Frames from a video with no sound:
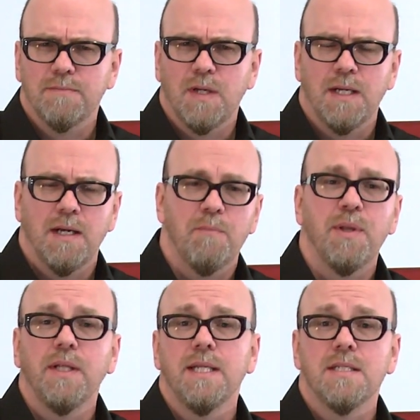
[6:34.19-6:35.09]
uh,
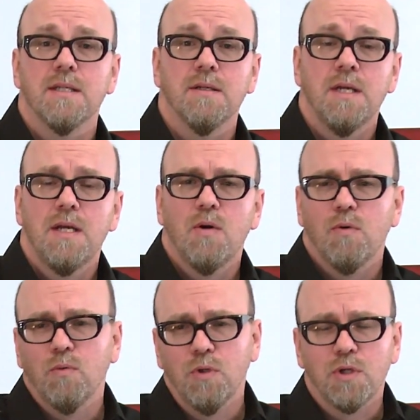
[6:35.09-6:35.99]
ability to
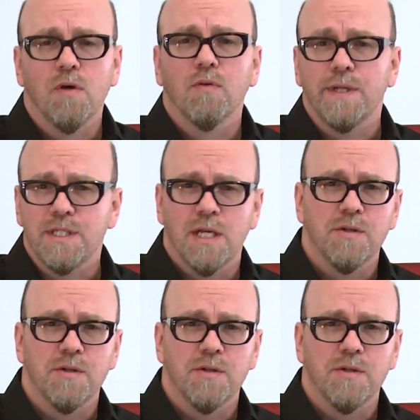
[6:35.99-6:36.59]
look over each